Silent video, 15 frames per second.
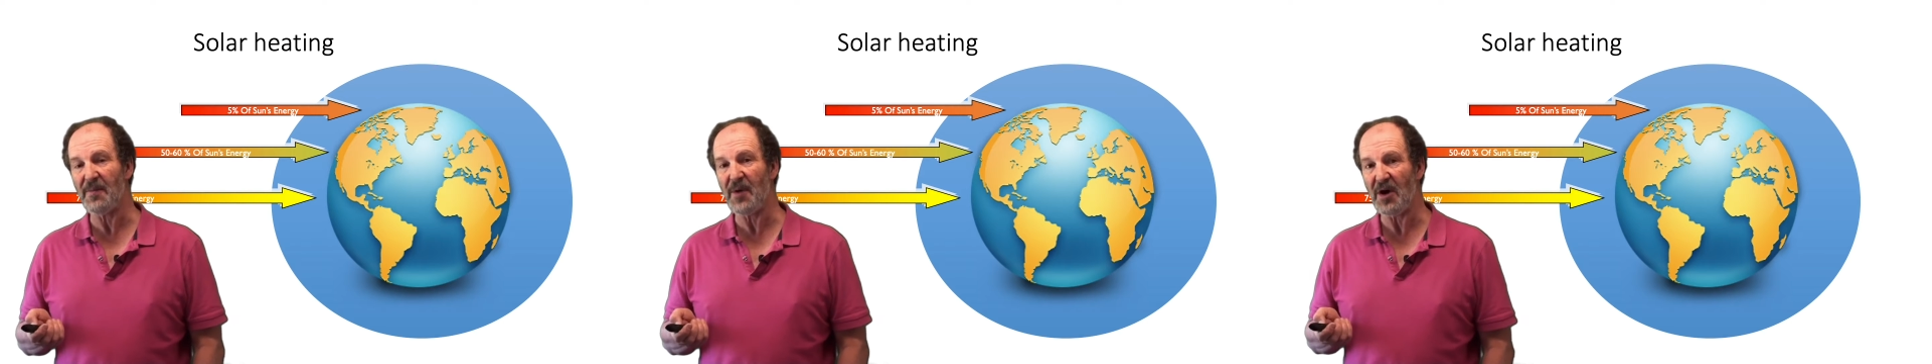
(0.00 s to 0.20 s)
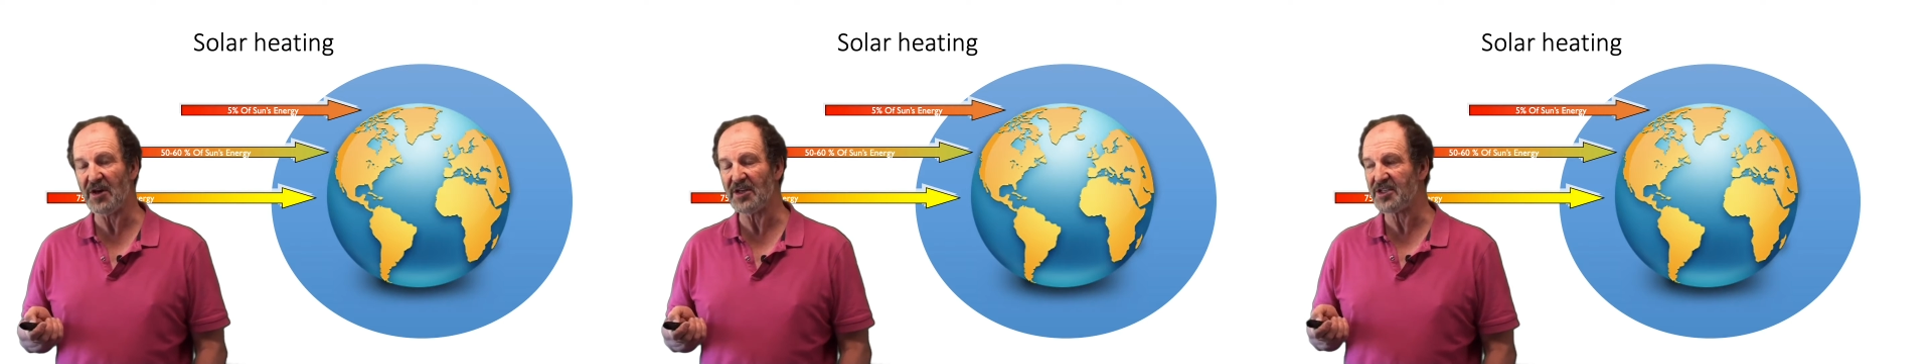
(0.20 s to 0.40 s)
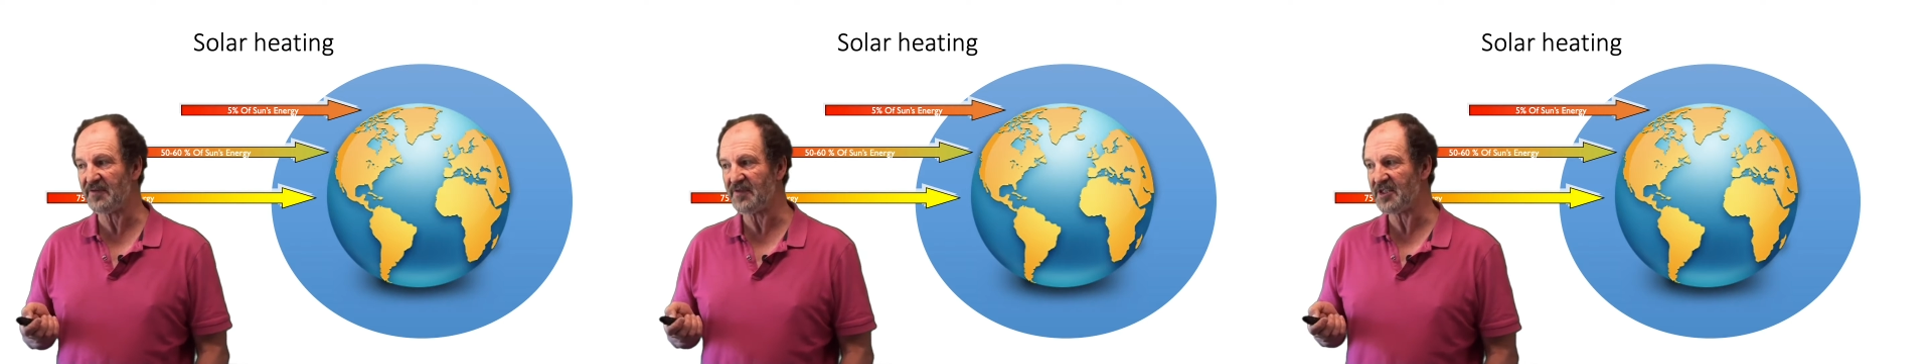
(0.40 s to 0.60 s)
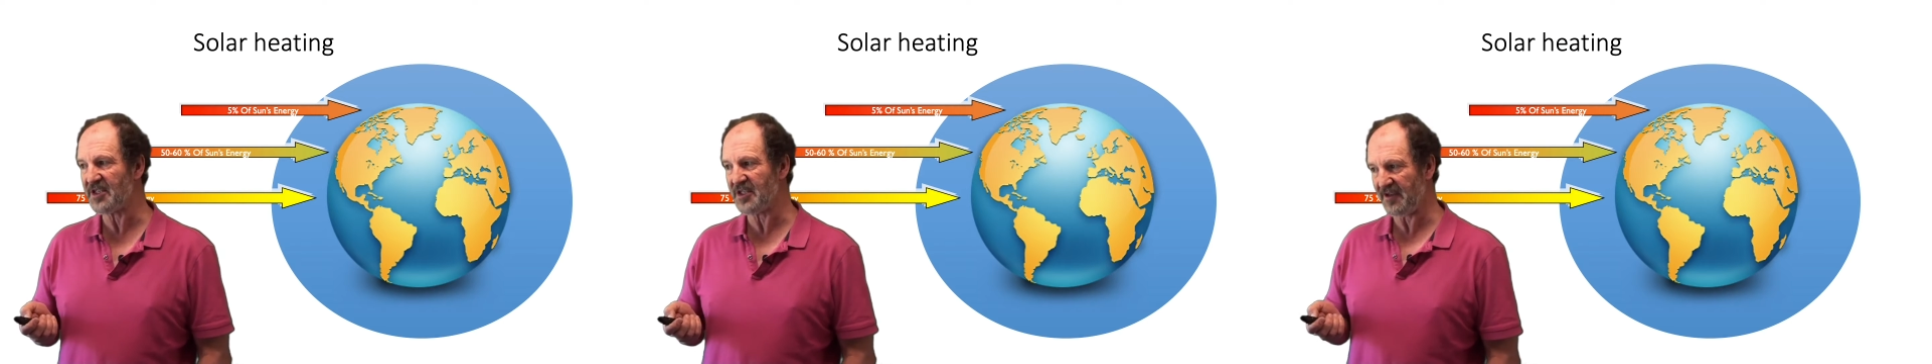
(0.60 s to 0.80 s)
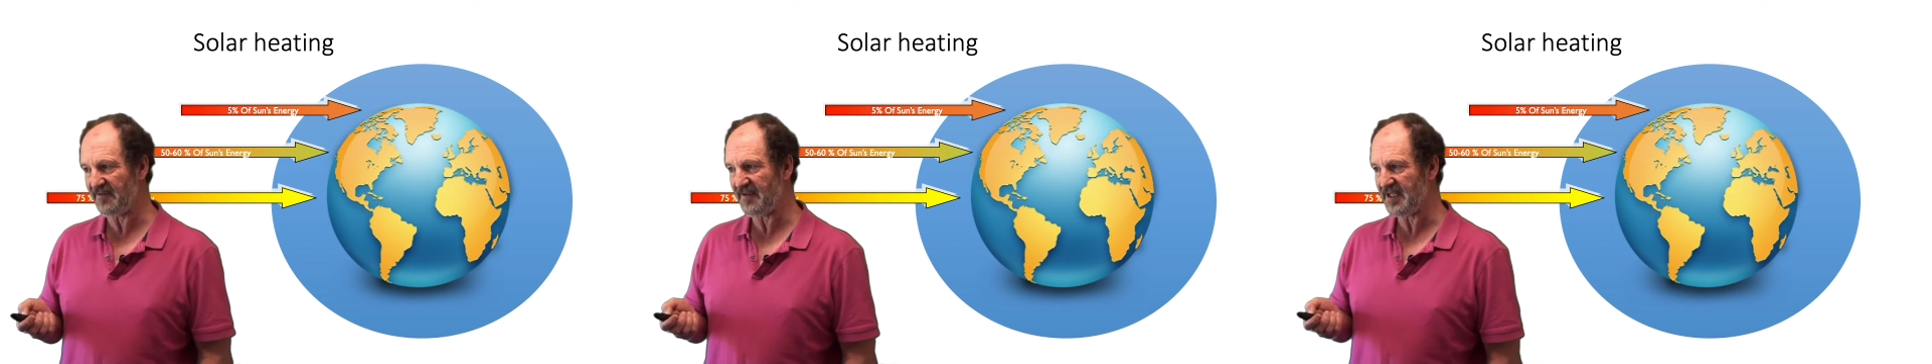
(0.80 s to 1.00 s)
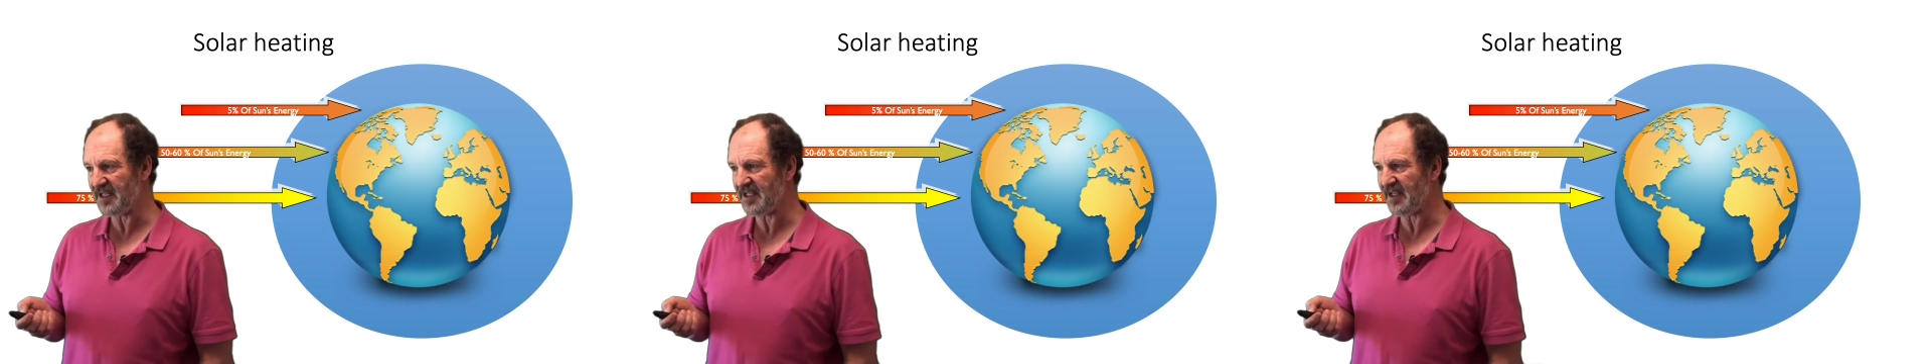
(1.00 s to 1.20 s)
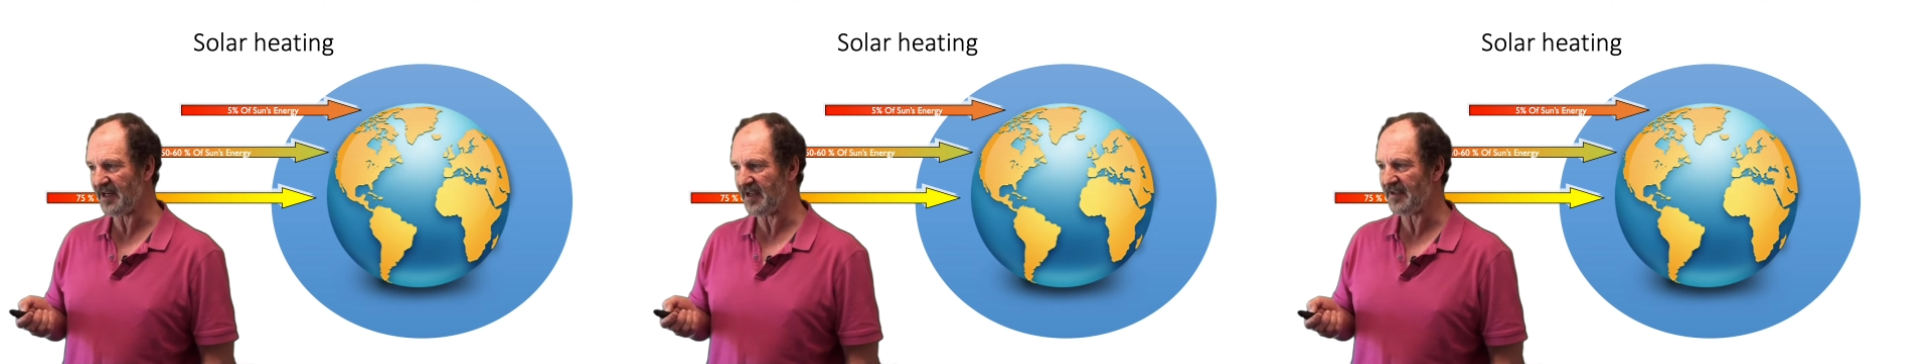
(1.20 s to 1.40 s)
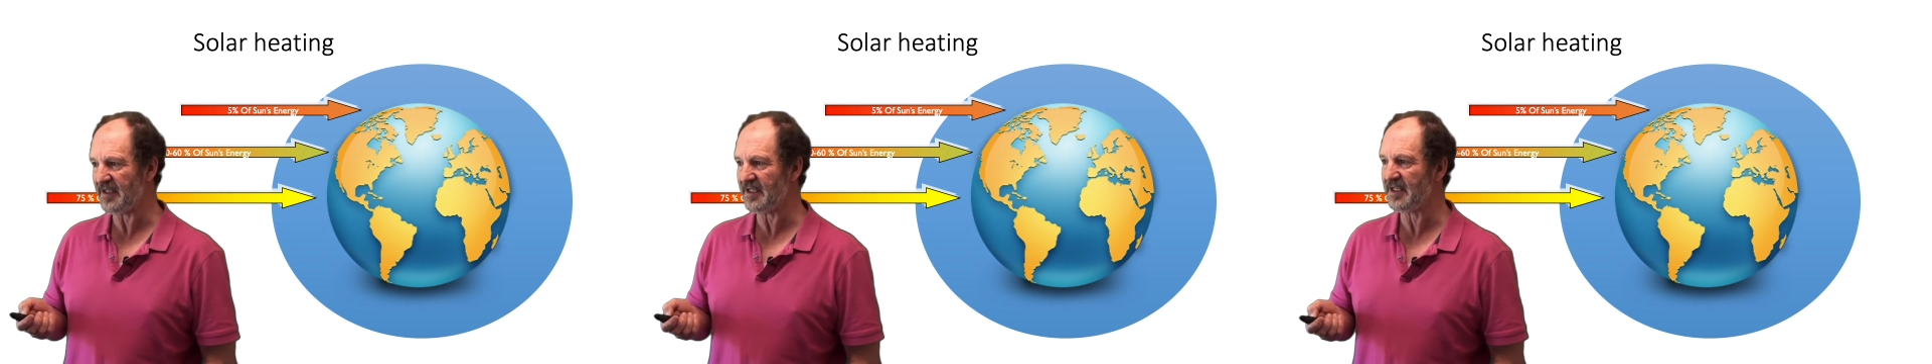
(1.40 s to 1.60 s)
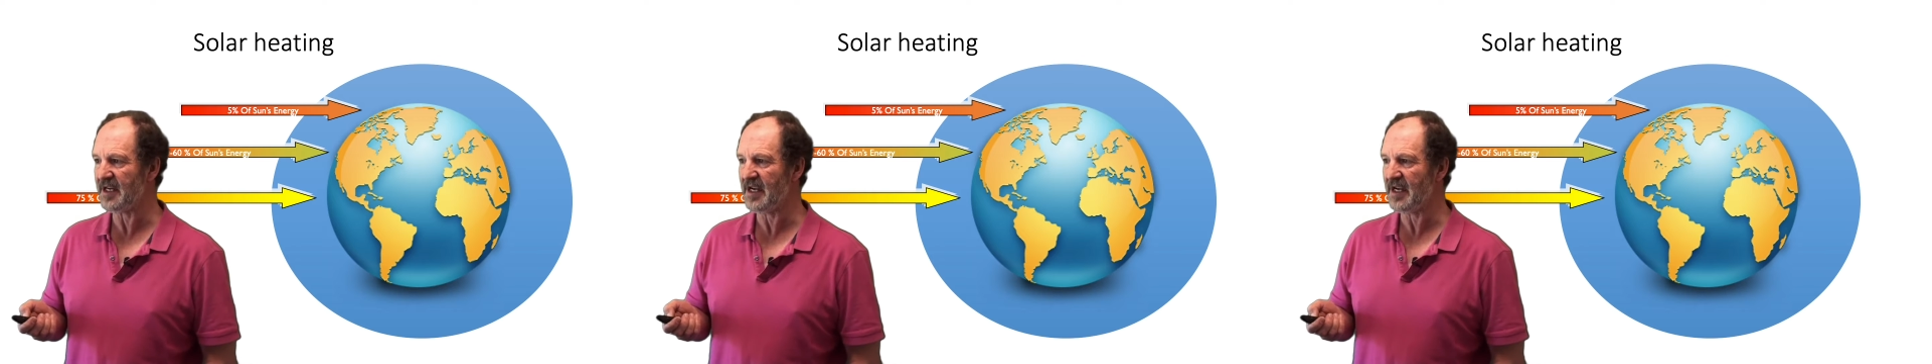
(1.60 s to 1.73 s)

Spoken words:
parts of the surface than others.